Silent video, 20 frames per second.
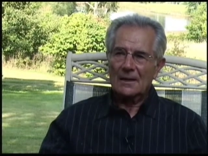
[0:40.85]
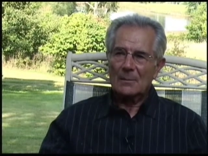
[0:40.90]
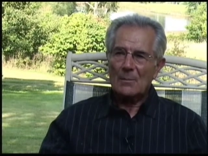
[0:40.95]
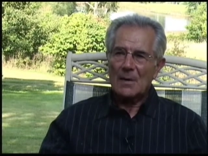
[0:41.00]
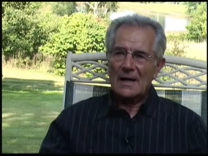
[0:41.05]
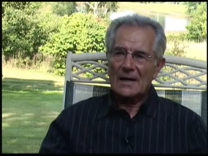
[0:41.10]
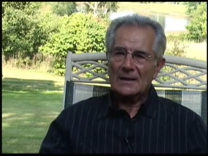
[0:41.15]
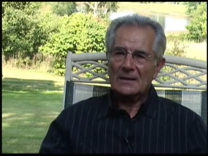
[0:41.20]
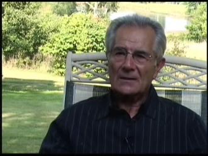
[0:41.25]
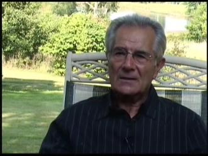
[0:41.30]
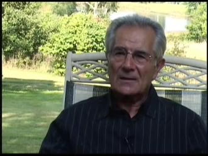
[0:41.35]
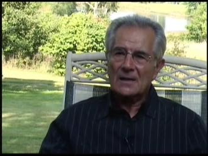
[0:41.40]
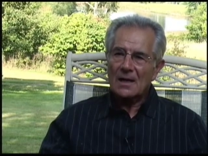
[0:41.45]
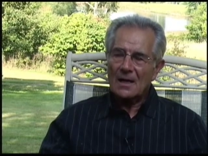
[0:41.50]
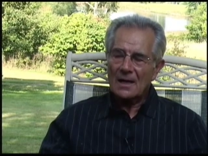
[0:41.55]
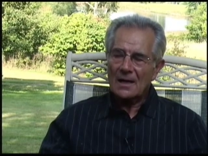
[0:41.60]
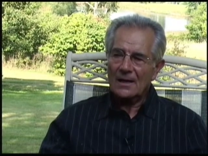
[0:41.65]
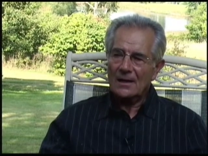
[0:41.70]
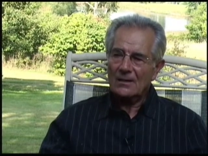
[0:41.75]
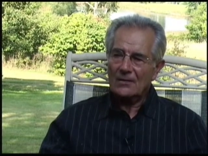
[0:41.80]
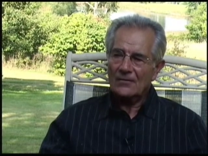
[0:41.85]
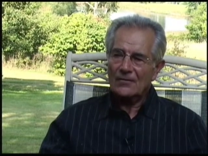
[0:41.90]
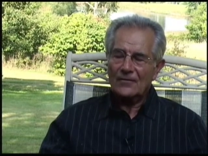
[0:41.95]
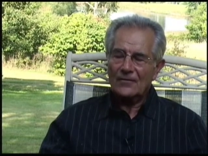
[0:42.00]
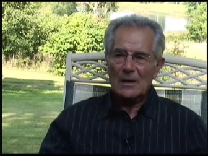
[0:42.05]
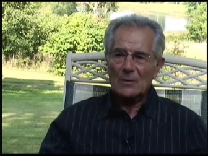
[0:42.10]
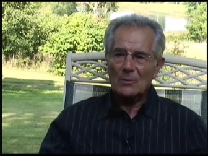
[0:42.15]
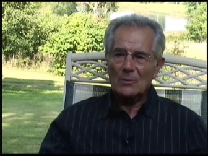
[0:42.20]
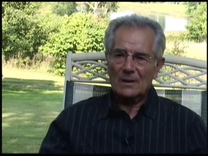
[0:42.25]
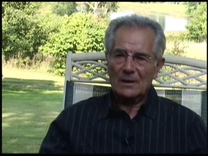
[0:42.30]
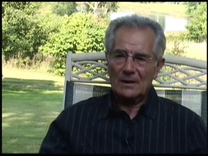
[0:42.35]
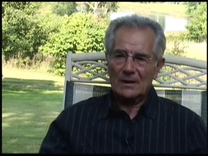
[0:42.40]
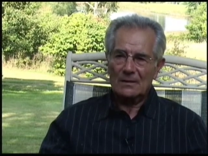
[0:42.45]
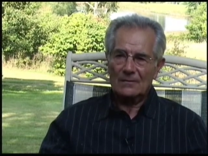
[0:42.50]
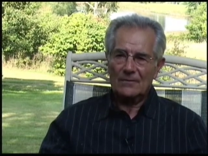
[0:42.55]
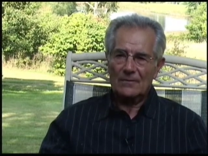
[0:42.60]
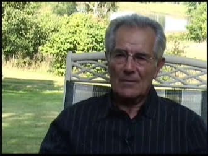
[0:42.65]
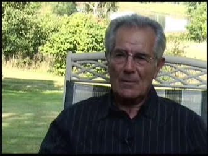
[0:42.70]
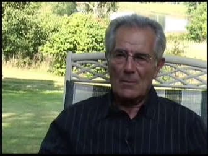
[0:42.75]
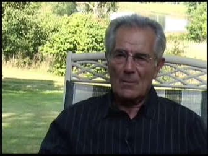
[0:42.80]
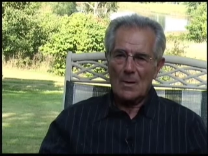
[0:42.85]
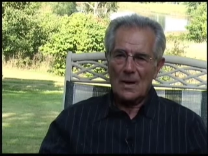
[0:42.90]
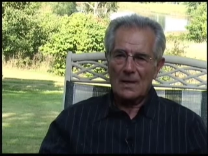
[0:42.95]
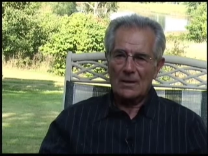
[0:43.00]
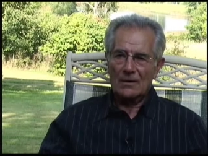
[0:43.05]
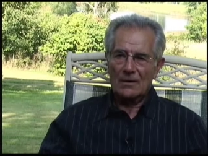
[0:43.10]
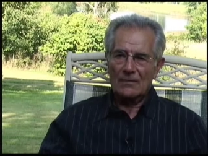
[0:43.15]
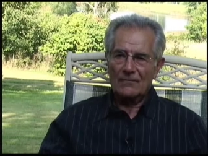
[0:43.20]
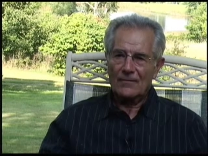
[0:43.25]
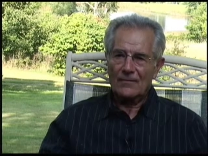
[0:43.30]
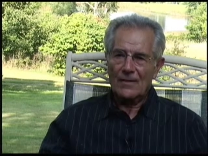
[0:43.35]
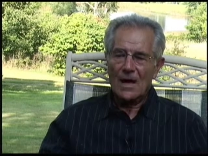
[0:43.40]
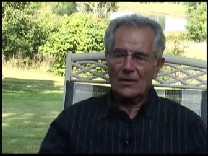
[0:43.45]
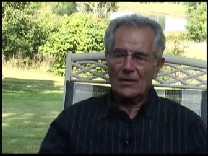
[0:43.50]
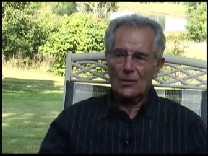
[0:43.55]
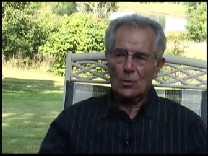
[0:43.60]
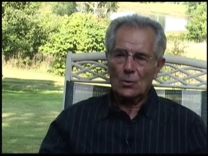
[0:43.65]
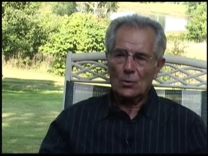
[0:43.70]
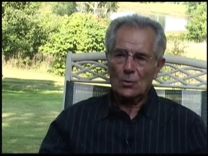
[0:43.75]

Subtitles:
my entire family from my grandfather,